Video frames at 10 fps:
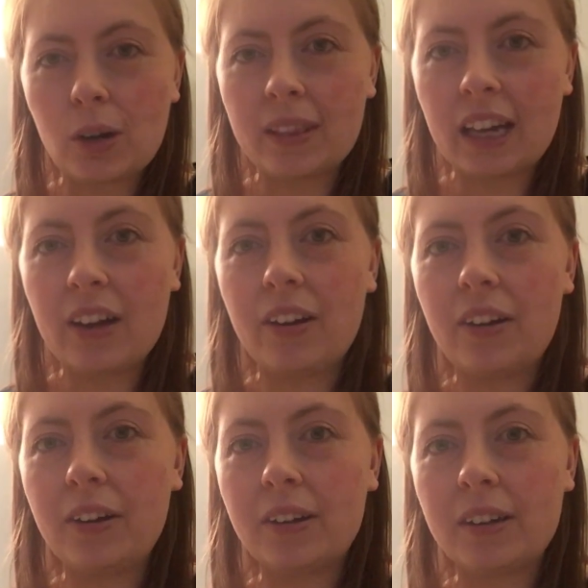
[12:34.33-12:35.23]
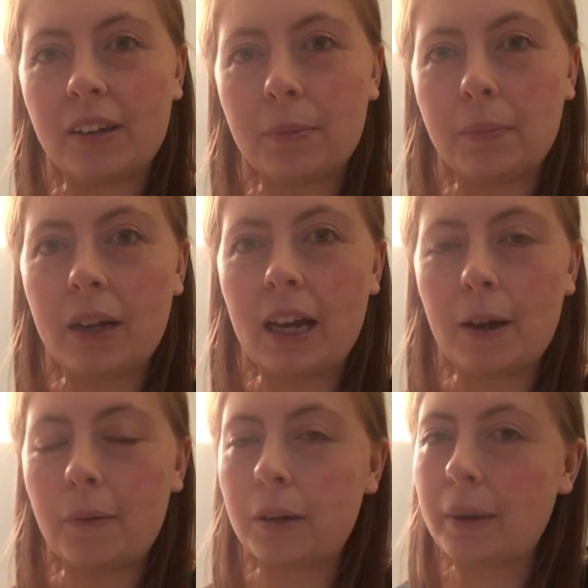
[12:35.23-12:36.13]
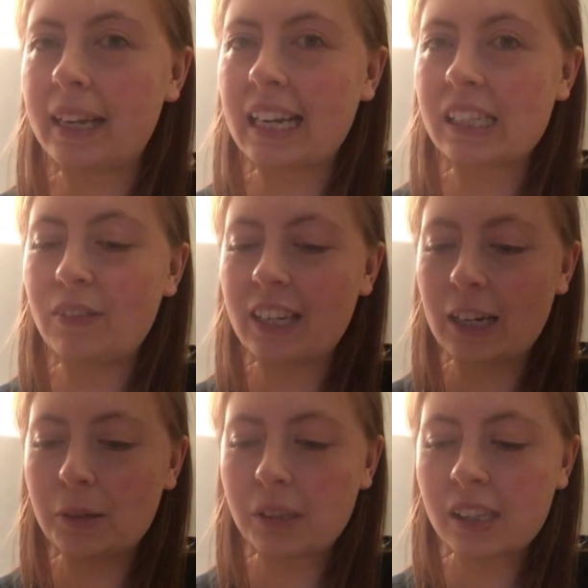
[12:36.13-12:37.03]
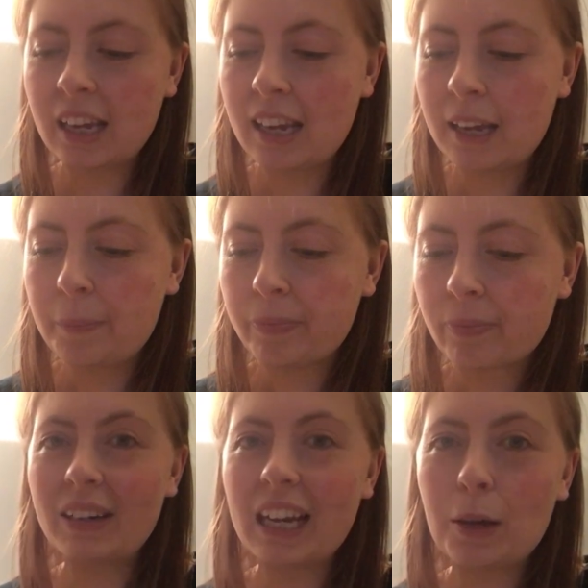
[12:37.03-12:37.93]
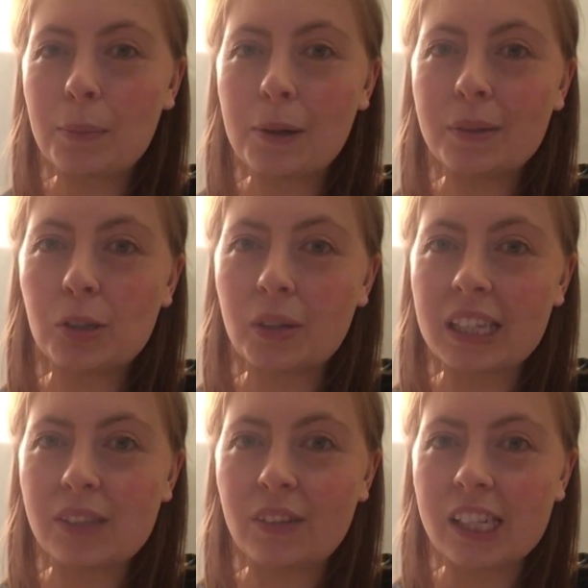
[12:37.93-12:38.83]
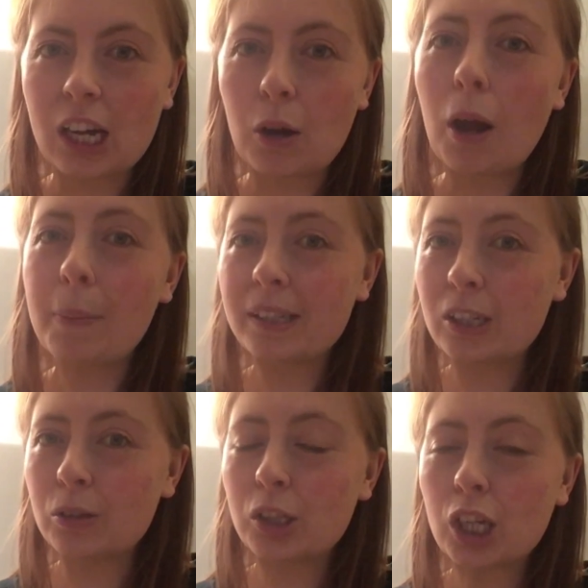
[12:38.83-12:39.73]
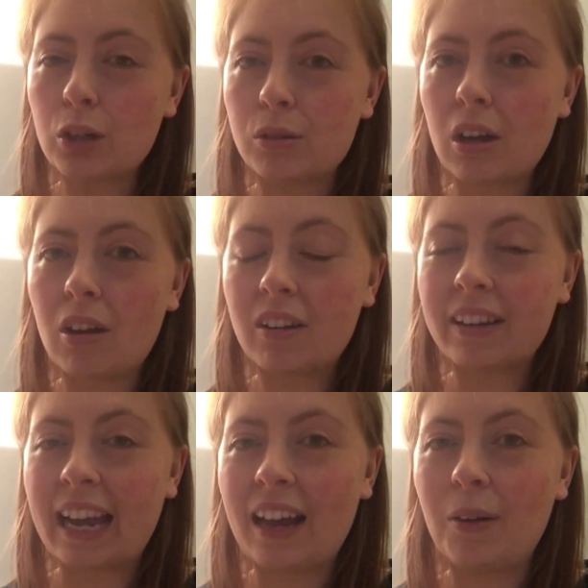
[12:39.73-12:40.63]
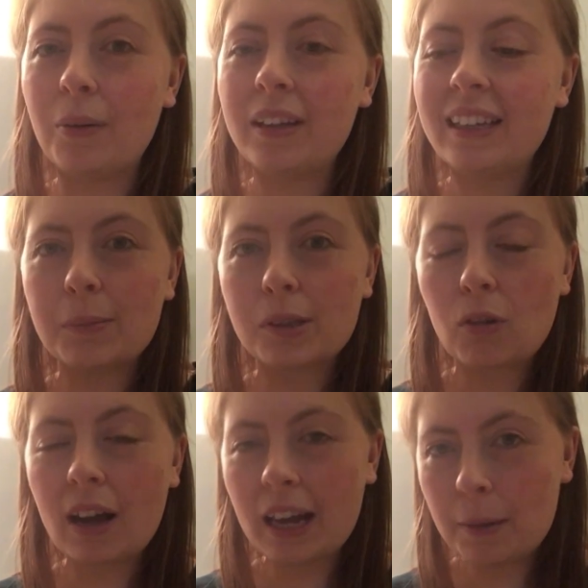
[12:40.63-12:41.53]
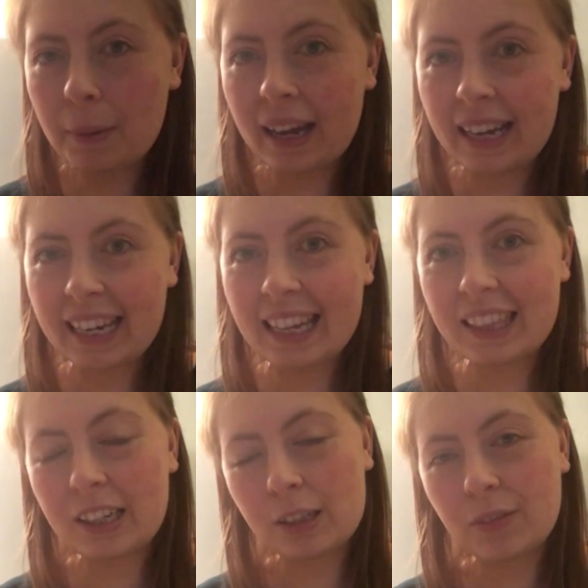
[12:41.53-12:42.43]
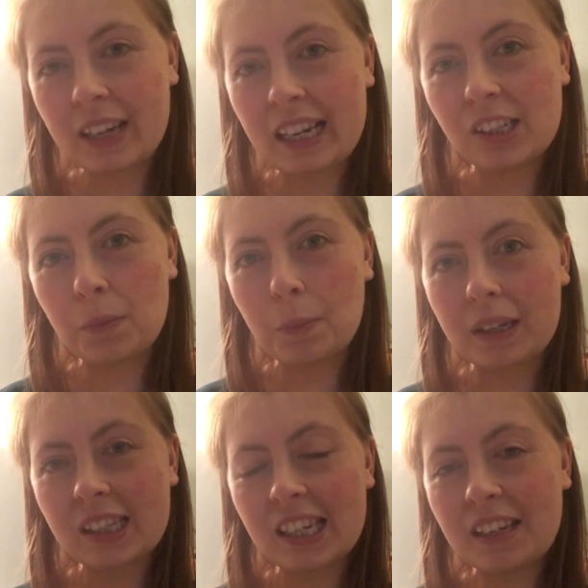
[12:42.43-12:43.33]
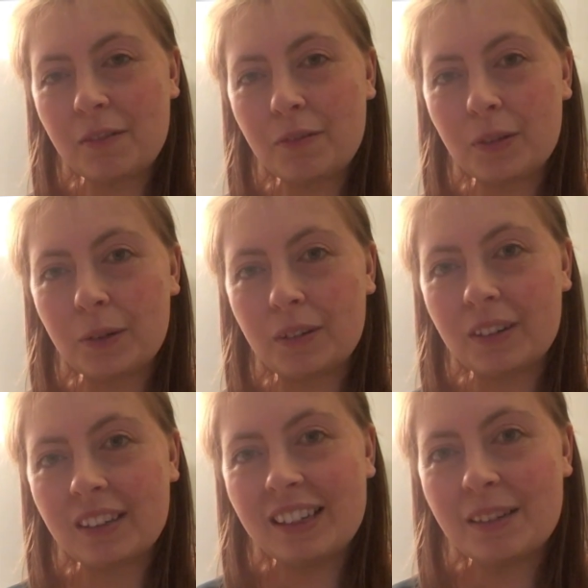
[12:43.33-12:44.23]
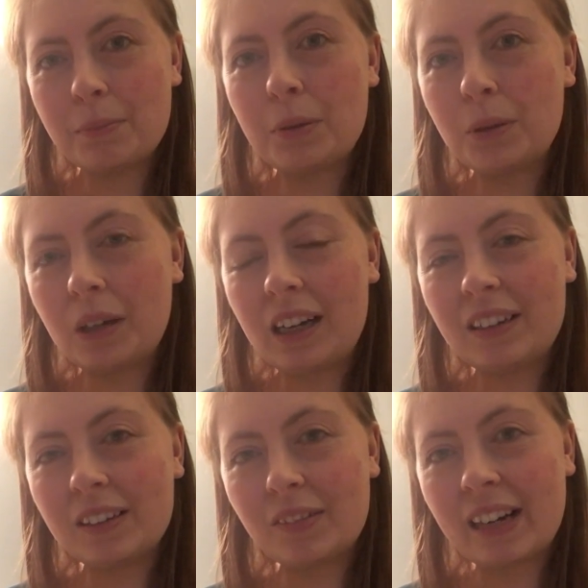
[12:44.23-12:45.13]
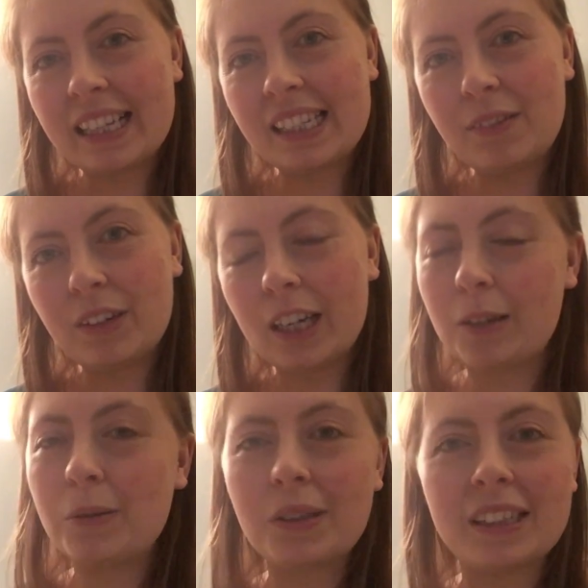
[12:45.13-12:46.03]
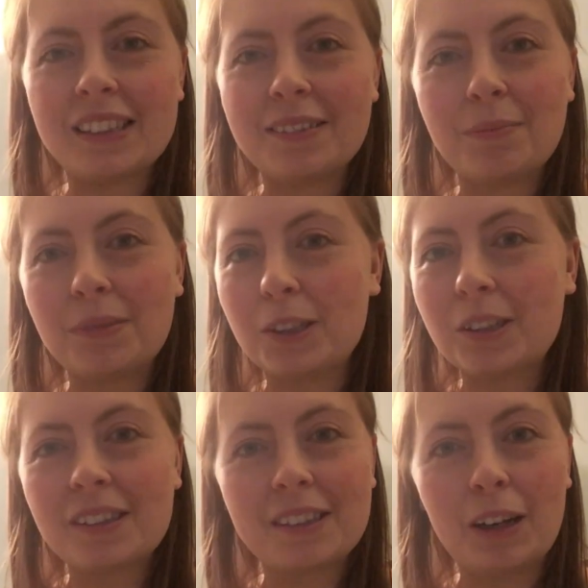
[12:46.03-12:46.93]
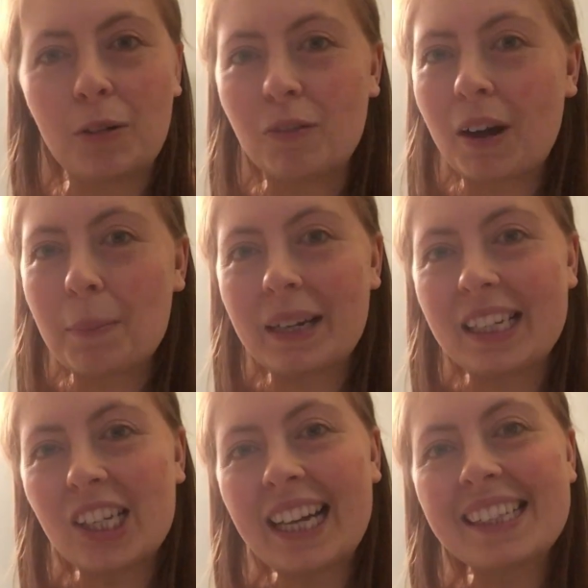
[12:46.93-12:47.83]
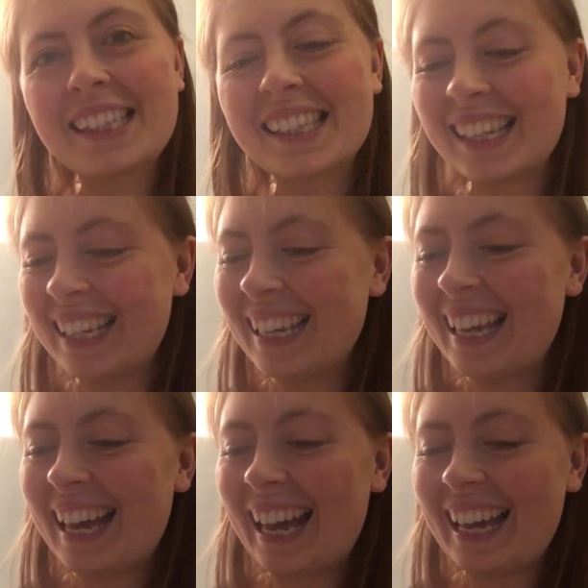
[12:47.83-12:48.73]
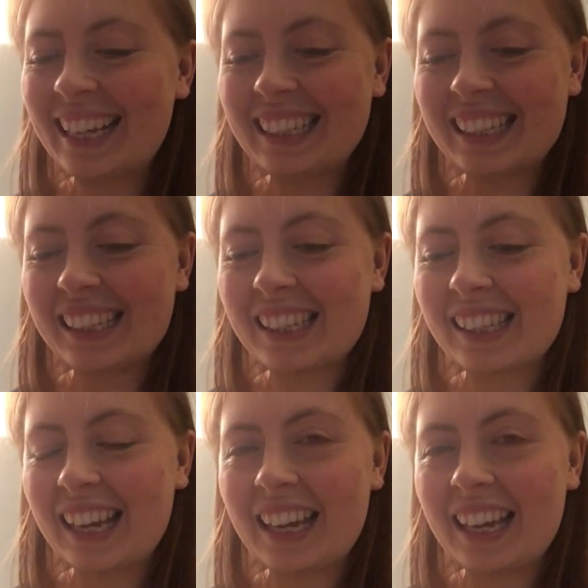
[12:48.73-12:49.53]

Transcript: showing that on one of my next videos. I really hope you enjoyed this video. I hope it's not too dark now. Subscribe and hit the notification button for more art related videos and just long rambly chats. And